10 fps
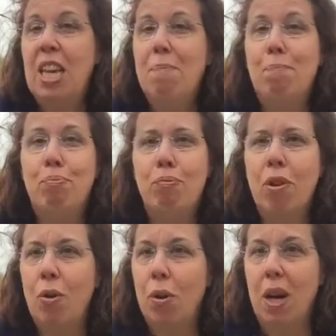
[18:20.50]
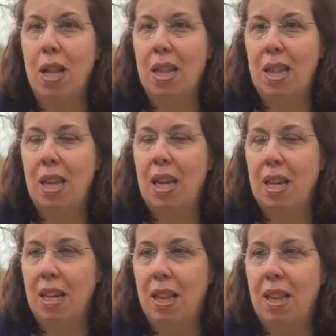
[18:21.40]
It broke, a,
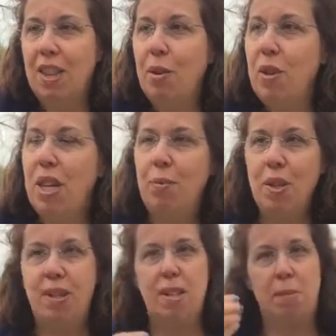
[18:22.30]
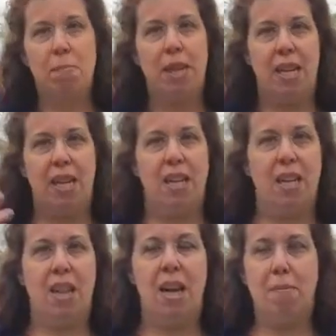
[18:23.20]
and a, it was split in
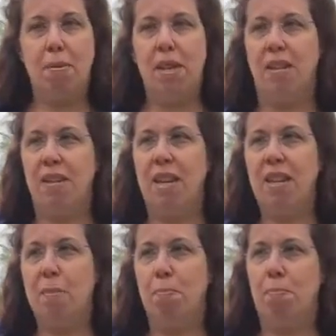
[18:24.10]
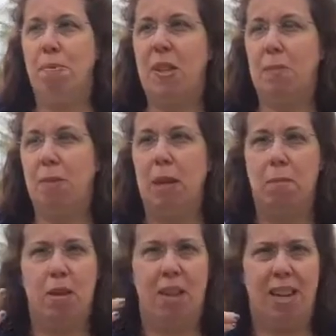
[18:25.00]
a lot of places. Not split,
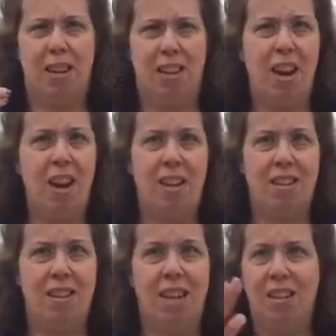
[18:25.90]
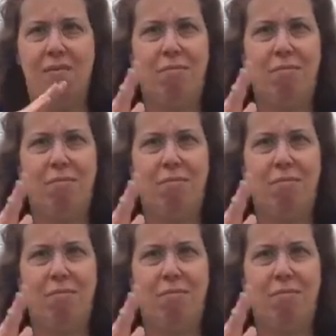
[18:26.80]
but like cut, like